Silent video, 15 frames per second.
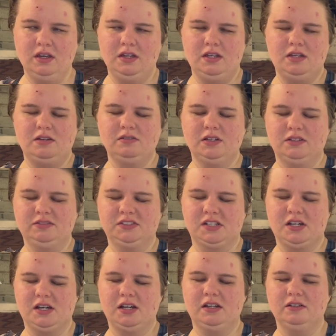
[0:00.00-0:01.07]
You love to
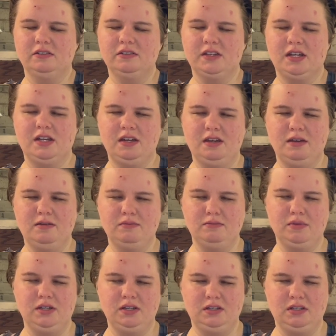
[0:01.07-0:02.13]
cuddle
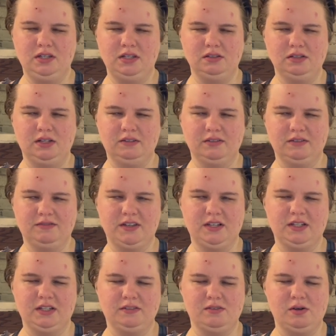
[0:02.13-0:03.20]
them. You love the
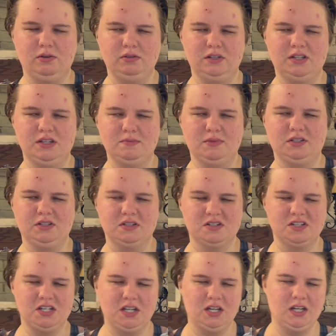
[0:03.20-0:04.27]
feeling of holding them on your
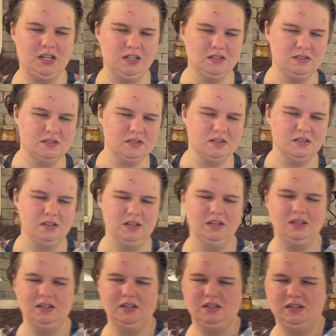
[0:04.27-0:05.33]
chest
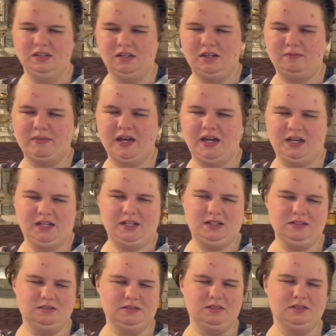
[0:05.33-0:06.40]
and patting
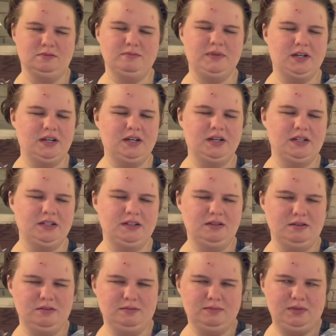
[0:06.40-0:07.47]
their little
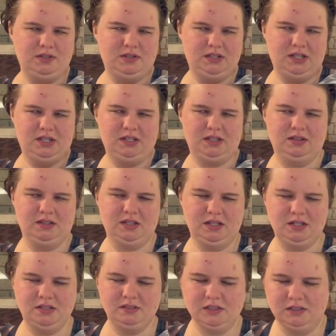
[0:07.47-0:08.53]
bottom.
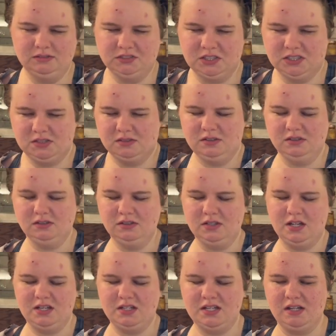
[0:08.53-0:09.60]
And you love just
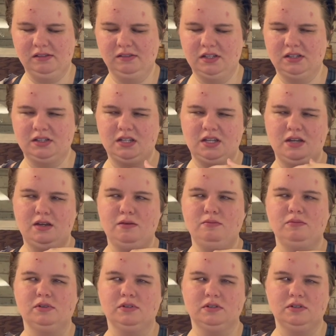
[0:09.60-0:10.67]
looking down at
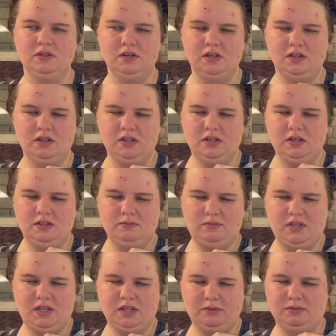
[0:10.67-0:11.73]
them or
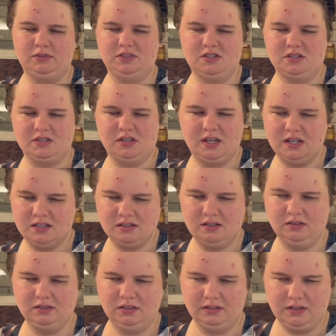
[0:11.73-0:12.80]
being able to just kiss
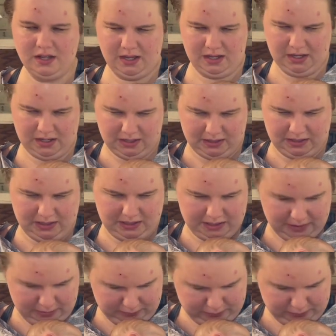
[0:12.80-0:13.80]
their little head.